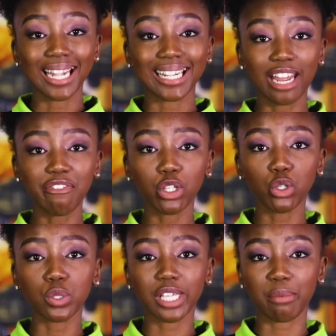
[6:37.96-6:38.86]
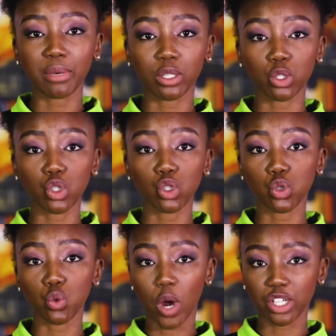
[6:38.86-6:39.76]
Never use chemicals
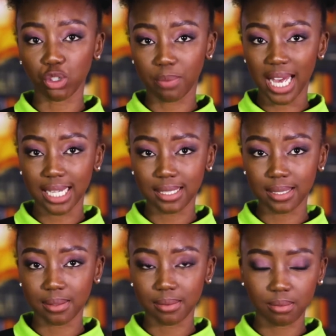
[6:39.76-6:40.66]
to wash your pads.